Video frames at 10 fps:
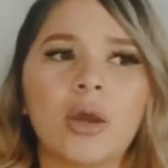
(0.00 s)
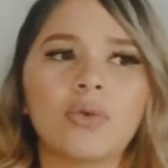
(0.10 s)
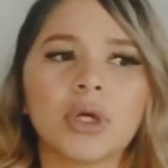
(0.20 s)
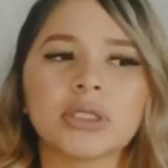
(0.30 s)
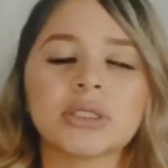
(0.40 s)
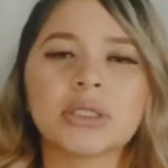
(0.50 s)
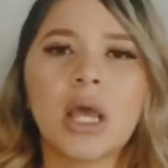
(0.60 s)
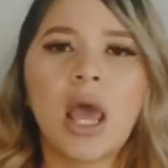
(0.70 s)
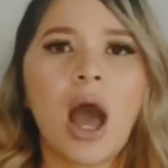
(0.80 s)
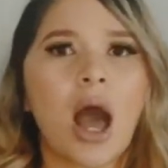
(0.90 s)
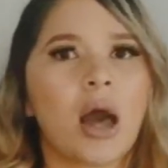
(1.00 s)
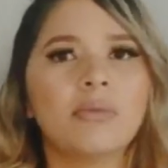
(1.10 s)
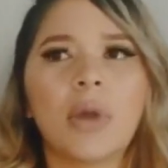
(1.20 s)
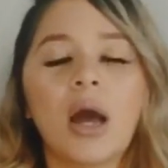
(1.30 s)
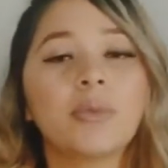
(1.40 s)
was,
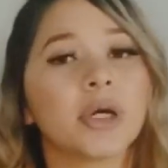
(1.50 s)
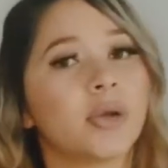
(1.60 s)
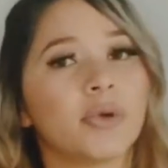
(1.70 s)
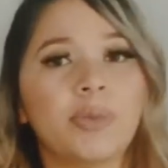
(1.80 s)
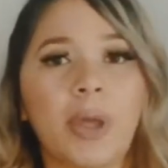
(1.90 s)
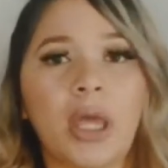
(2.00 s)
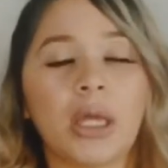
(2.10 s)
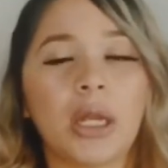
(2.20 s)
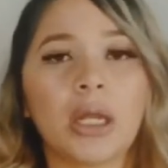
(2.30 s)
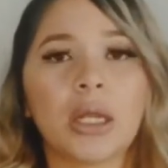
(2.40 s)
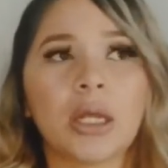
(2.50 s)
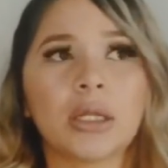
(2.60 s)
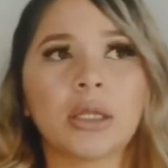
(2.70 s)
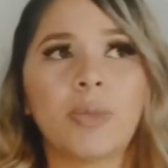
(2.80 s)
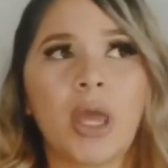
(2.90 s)
I'm good with pain, and
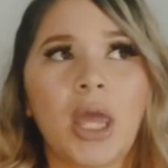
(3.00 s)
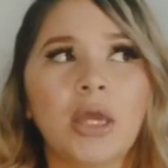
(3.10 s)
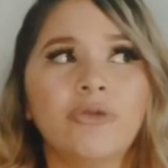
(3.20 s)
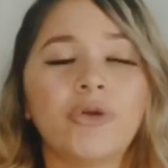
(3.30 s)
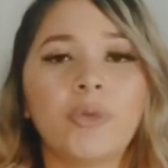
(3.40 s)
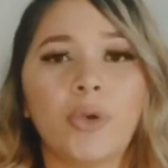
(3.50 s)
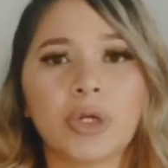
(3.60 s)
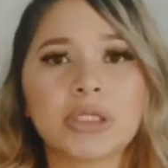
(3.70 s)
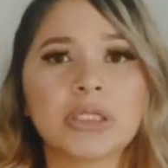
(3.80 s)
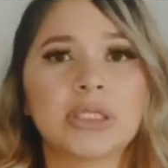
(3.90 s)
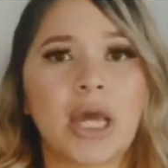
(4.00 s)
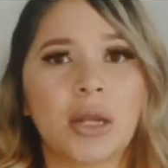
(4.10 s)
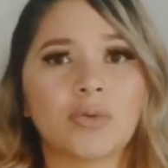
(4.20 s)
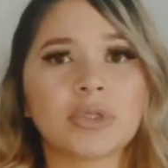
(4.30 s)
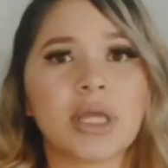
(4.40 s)
the pain from a 1 to
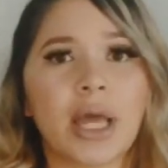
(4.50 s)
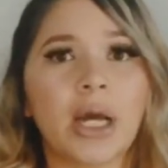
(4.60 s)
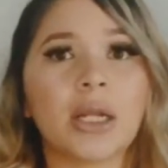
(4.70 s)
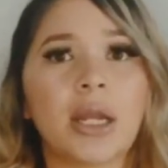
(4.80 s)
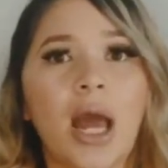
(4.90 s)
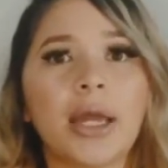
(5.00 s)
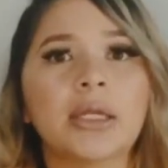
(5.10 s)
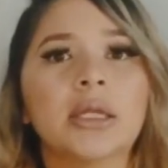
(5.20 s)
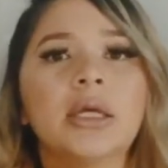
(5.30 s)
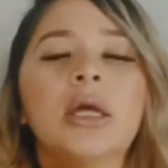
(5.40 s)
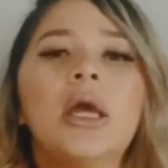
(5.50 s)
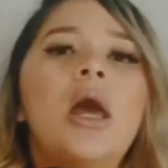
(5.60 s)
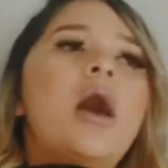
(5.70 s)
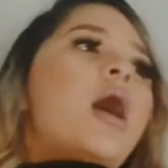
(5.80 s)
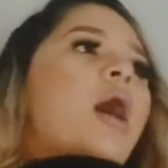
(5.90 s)
10 was like a 9.
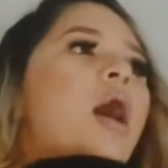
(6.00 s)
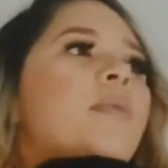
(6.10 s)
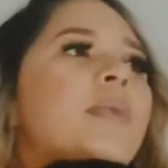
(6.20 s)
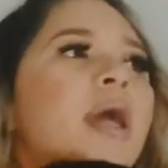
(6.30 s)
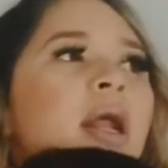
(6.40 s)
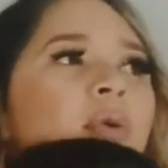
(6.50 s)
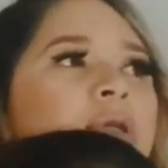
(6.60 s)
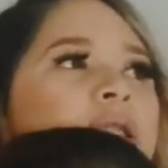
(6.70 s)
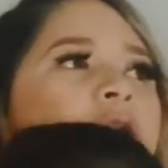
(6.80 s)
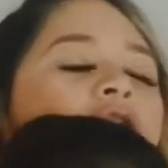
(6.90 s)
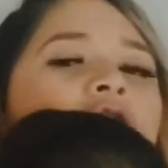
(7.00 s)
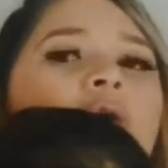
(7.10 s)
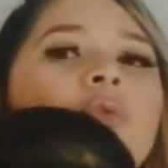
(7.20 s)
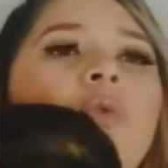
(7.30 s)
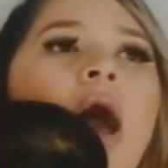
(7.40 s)
And I wasn't
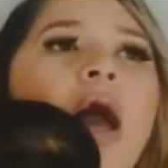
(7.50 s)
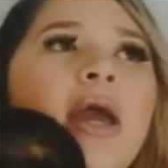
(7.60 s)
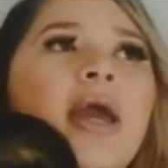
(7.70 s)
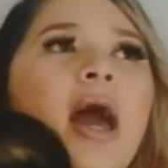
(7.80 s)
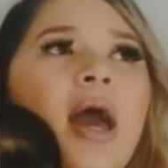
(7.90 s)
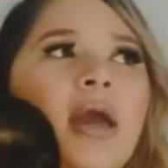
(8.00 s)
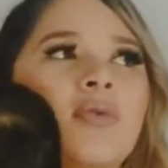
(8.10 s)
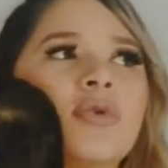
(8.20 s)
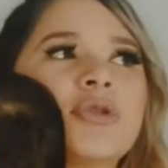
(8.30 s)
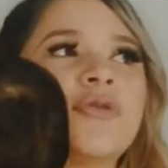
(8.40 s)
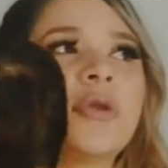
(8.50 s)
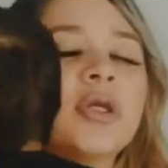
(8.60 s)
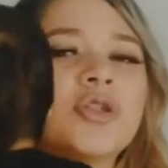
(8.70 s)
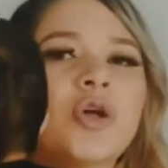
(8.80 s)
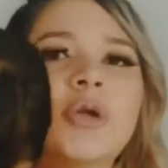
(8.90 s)
sure why I was feeling
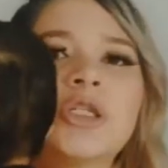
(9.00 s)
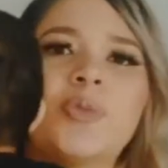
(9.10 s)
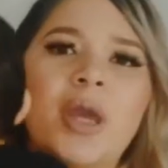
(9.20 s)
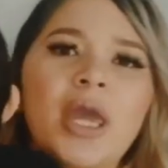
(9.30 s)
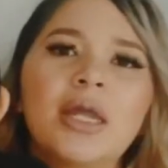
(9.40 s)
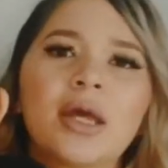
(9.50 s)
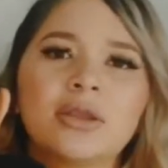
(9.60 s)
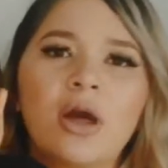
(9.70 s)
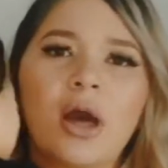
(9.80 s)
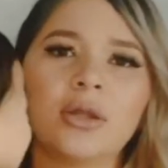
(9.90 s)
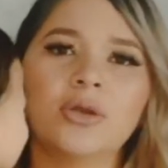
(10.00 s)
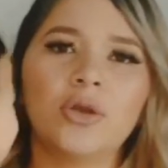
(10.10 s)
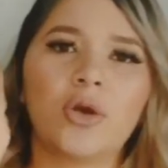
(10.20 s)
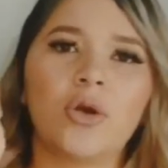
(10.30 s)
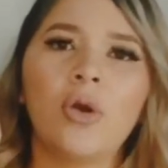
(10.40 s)
so much pain. I thought, you
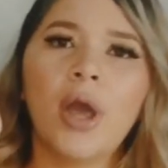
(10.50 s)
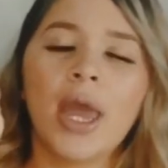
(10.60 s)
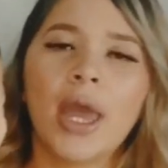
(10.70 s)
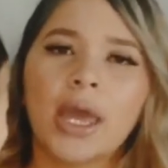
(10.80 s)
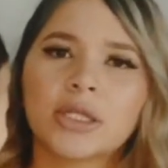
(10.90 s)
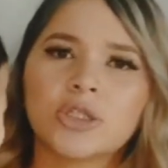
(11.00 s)
know, it's